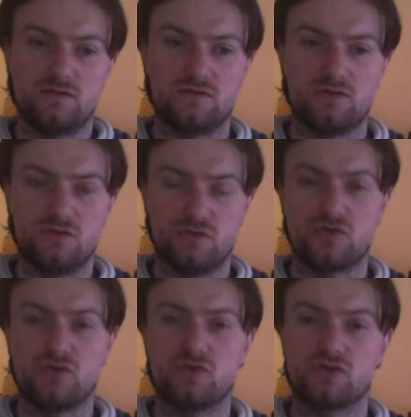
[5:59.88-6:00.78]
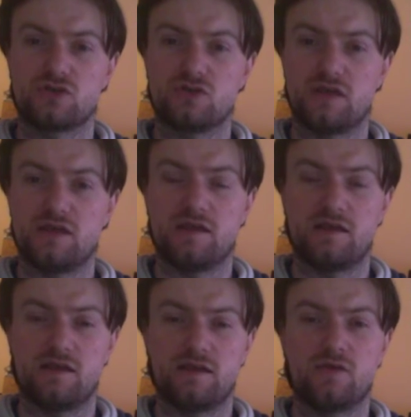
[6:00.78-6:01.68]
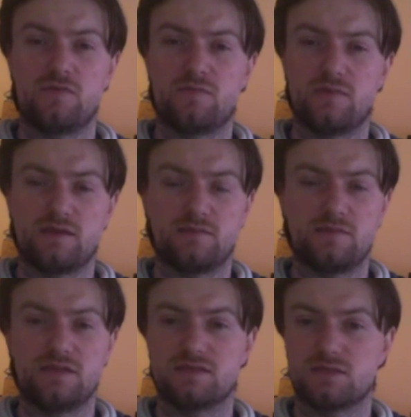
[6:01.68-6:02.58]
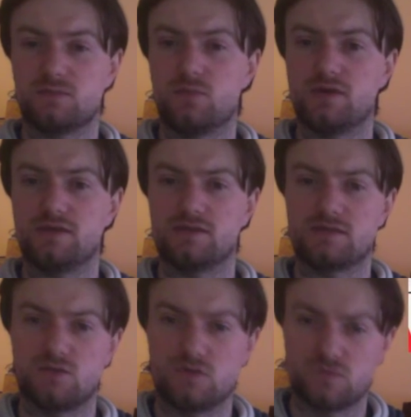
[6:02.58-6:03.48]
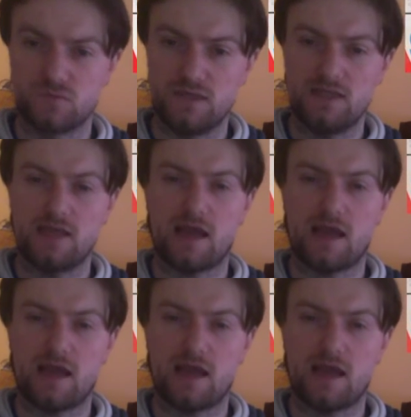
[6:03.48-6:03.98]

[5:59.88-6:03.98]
you're just going to end up like being disappointed. So it's really